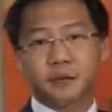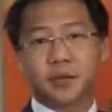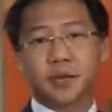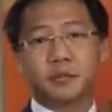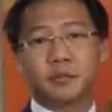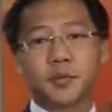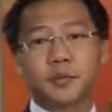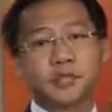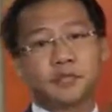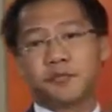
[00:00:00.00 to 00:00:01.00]
available
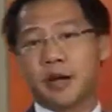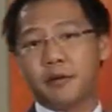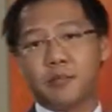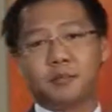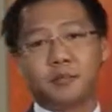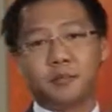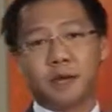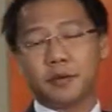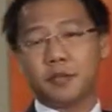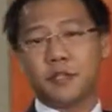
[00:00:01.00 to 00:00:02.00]
because it varies
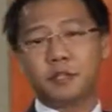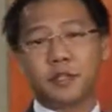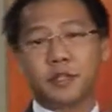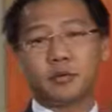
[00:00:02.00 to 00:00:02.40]
from administrator